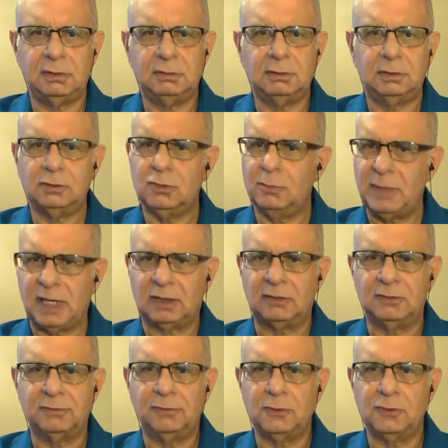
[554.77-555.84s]
you can go back to the
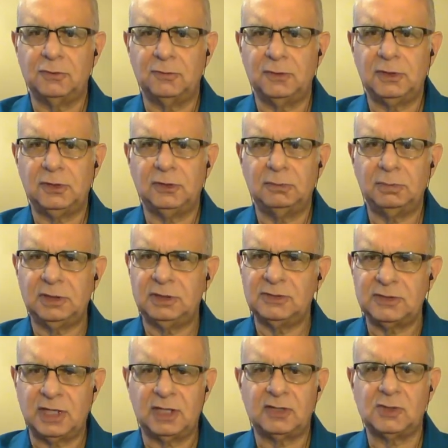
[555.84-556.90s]
first video because
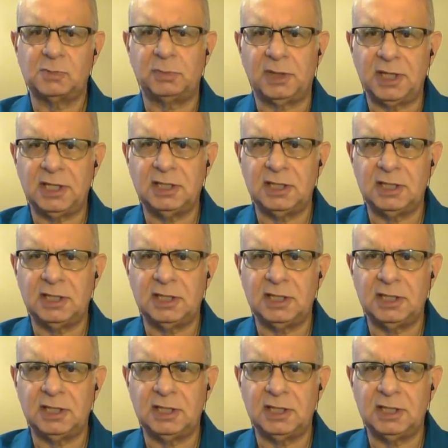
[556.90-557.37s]
I explain